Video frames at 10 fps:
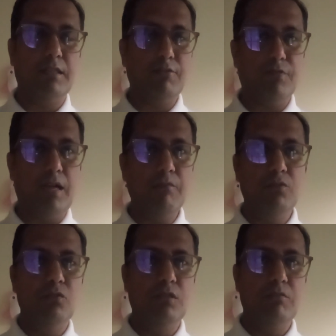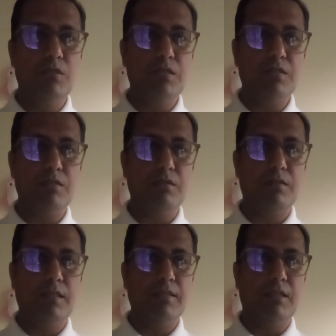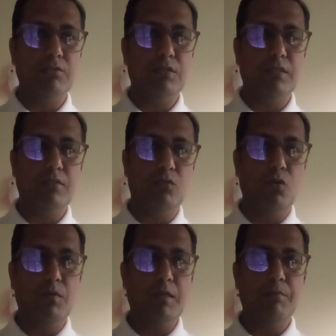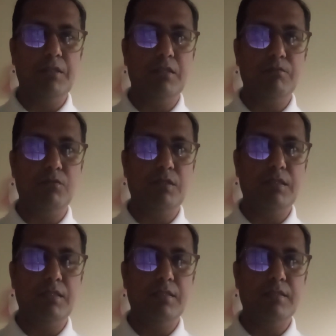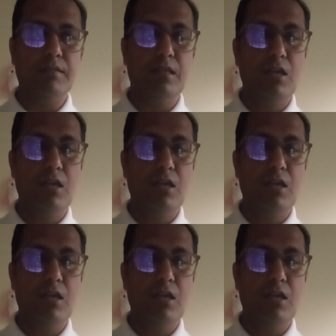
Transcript: if I'm going to invest 10,000 over a period of 20 years,